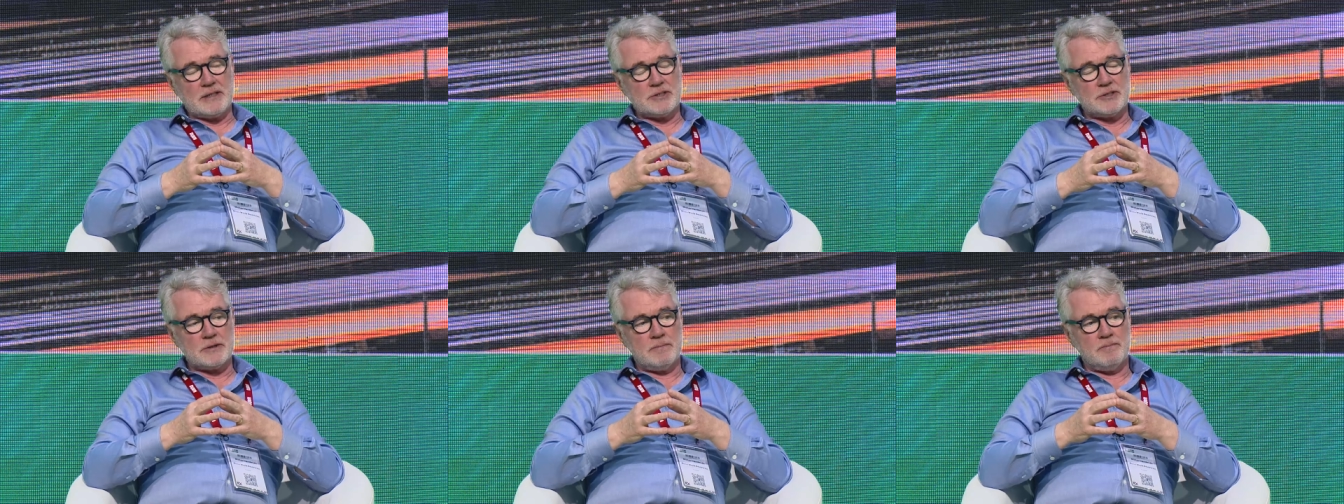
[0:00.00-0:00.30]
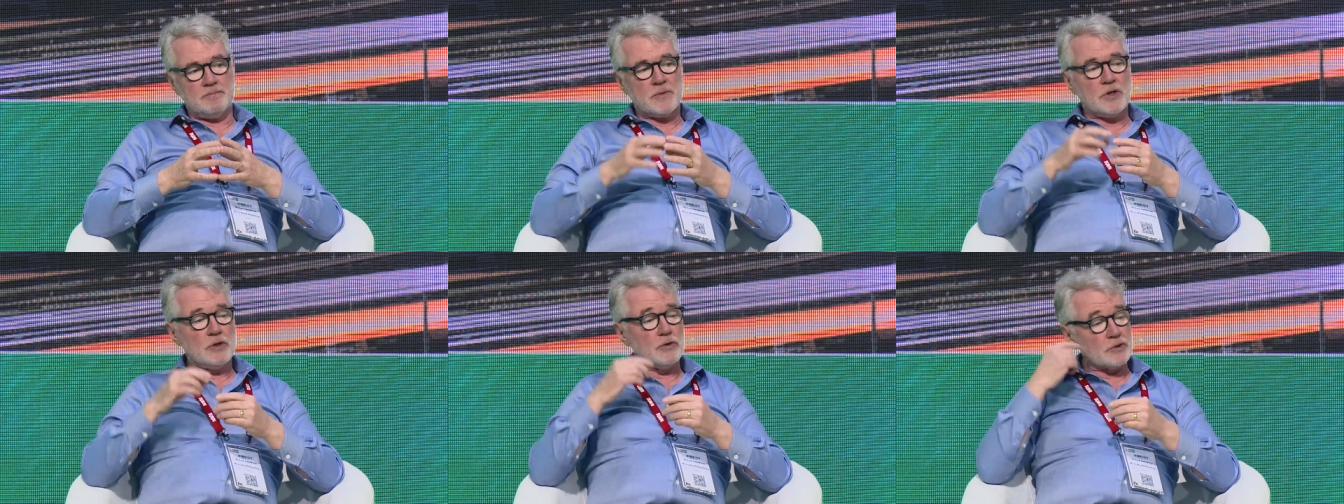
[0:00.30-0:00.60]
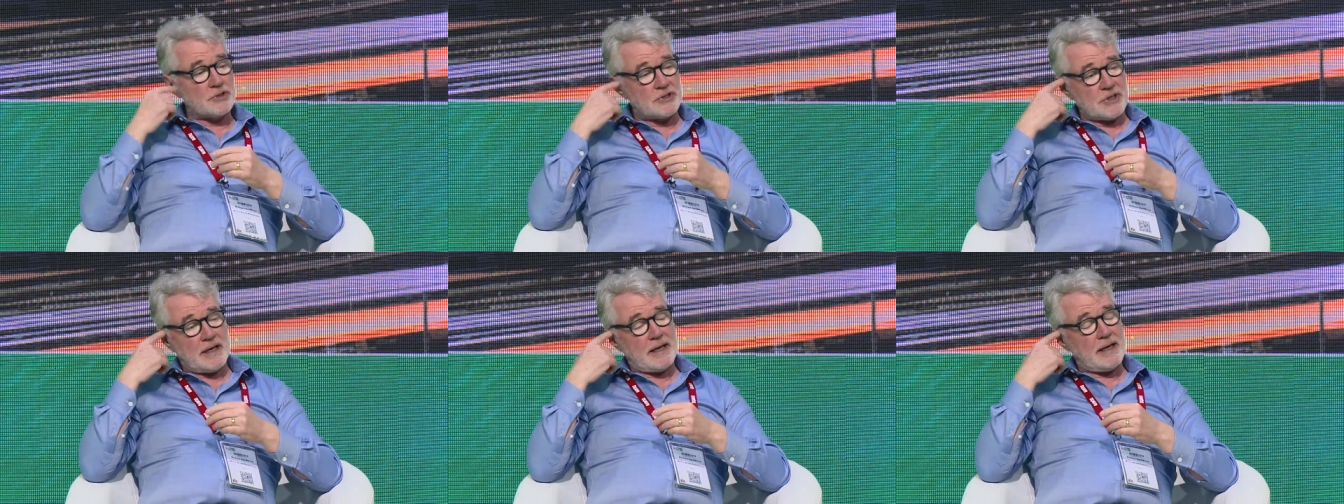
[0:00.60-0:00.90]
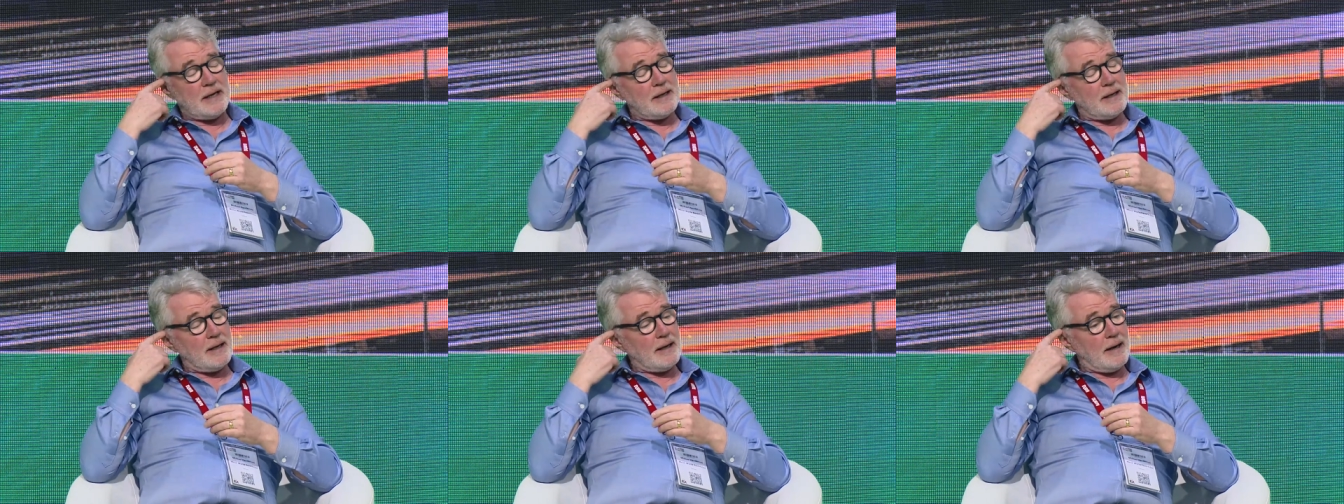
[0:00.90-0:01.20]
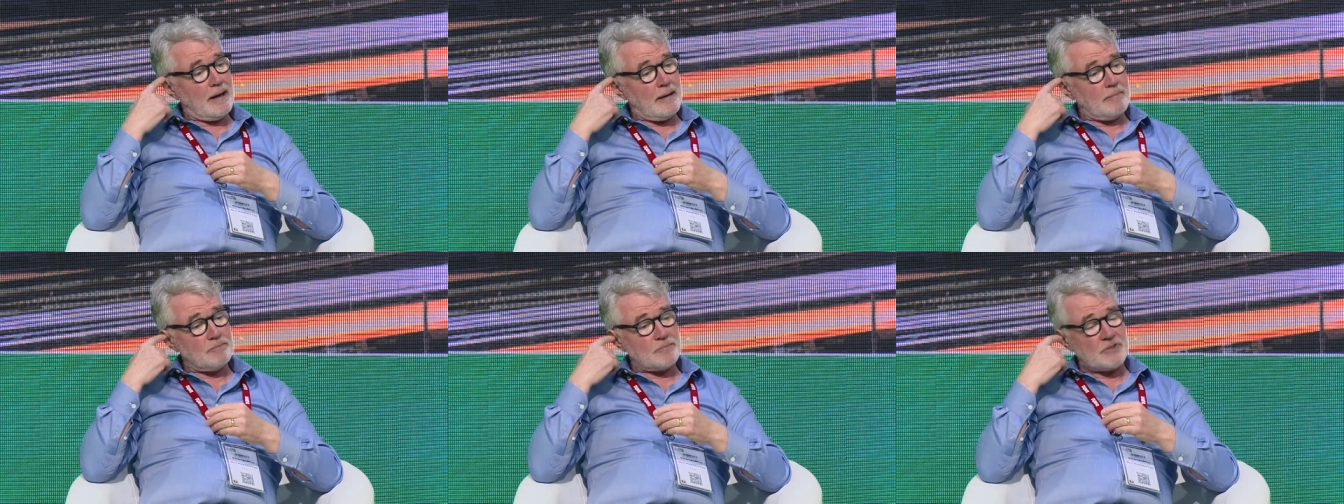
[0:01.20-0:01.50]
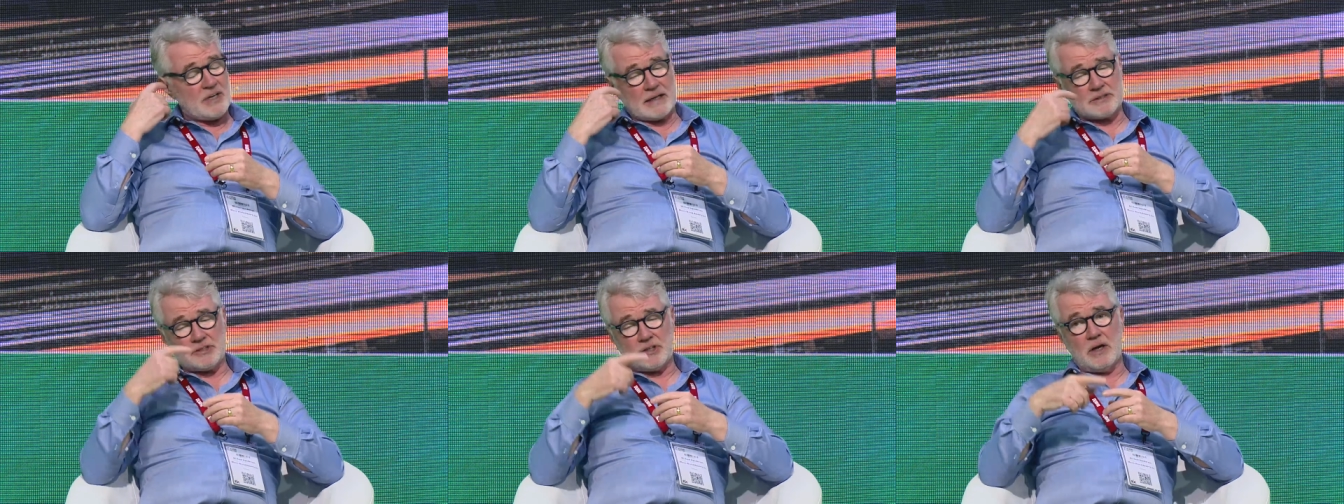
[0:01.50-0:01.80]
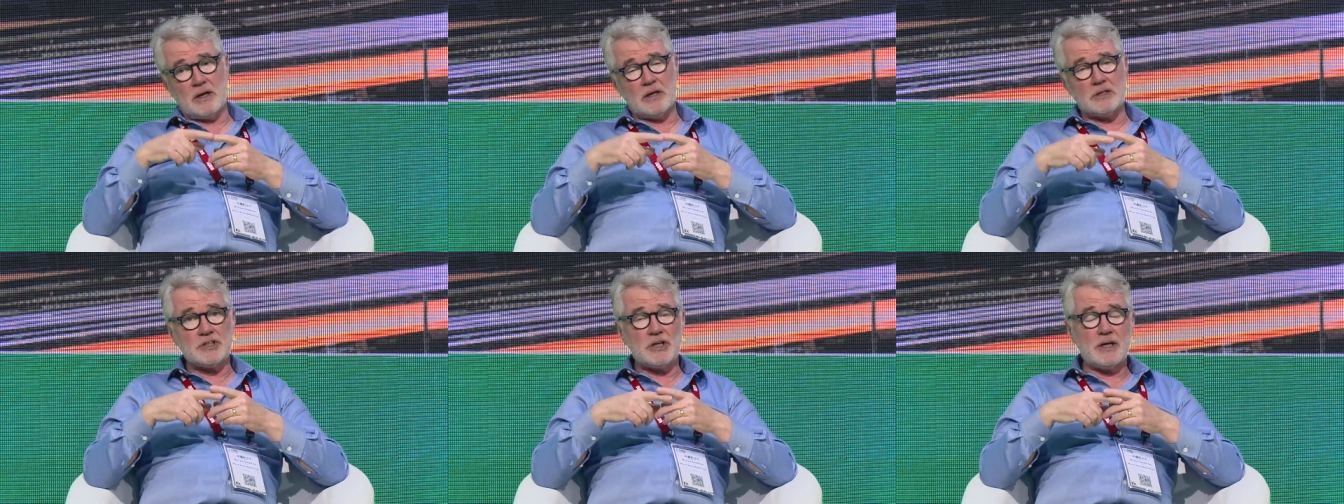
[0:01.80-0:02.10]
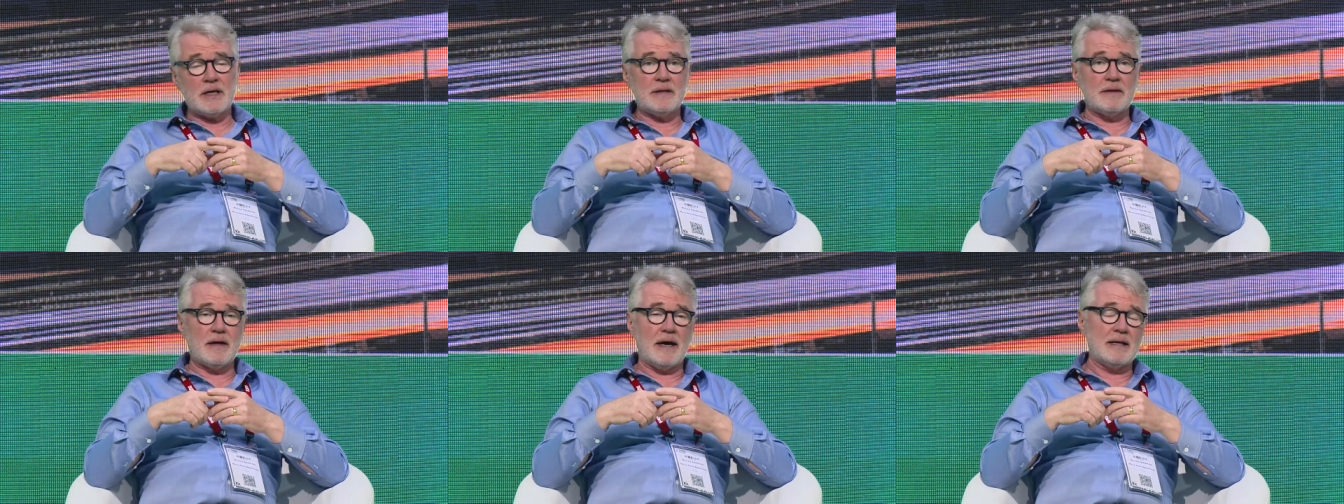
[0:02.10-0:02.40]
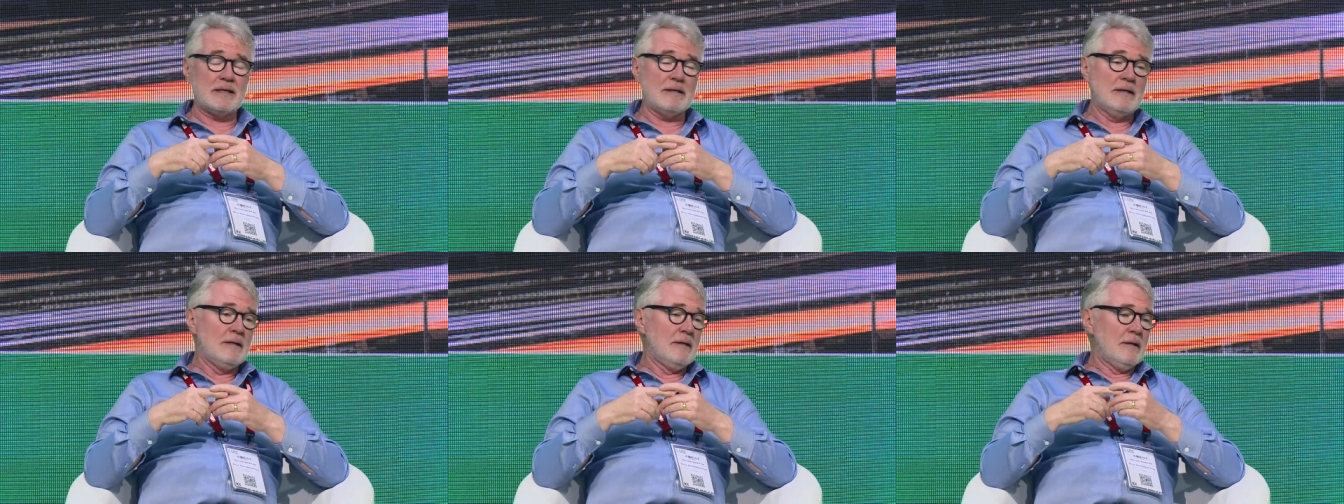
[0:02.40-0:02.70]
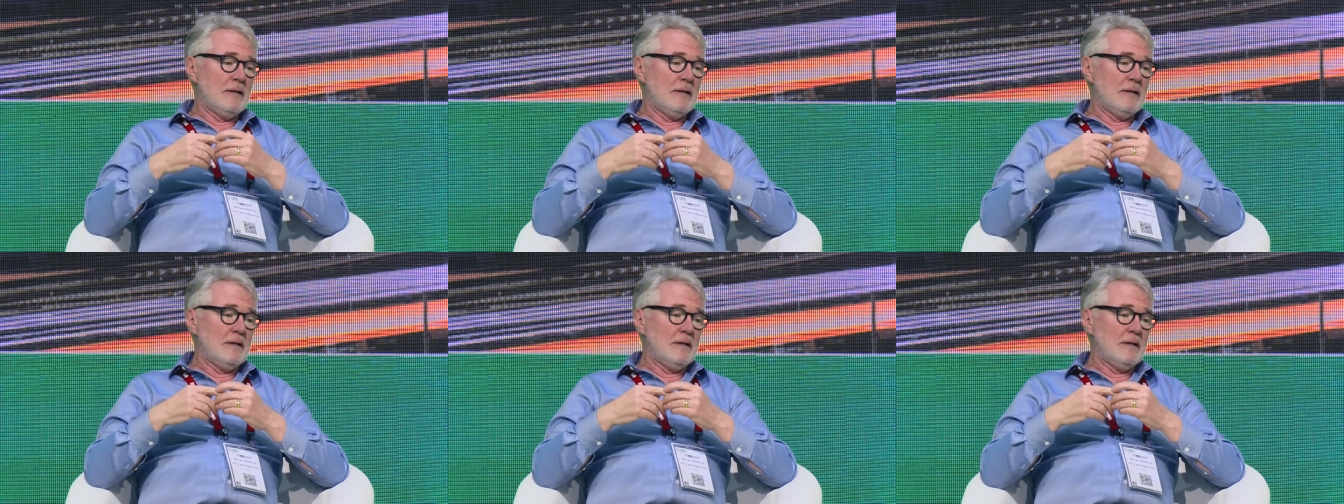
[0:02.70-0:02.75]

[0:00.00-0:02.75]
race. You'll see um, technology that